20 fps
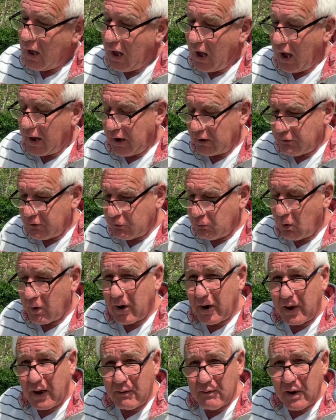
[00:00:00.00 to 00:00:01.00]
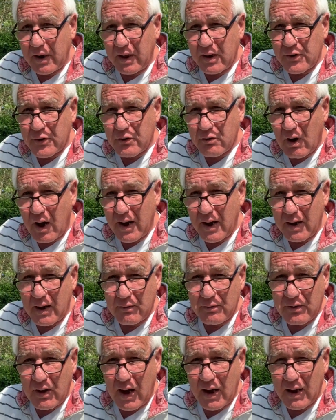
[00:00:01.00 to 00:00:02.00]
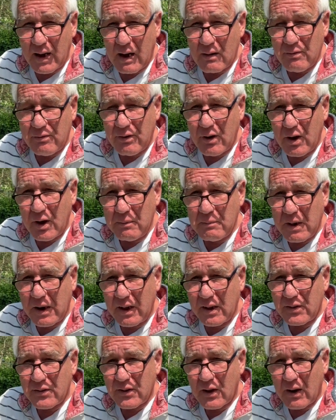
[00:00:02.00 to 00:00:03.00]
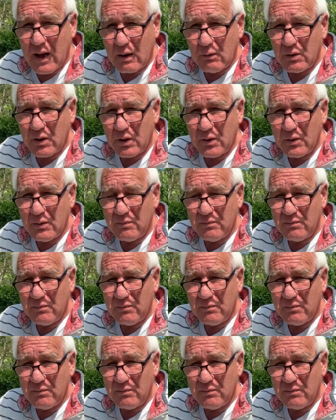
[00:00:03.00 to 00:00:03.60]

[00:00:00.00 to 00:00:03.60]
And I just wanted to give it to you straight, and I've taken up 30 minutes, so that'll do.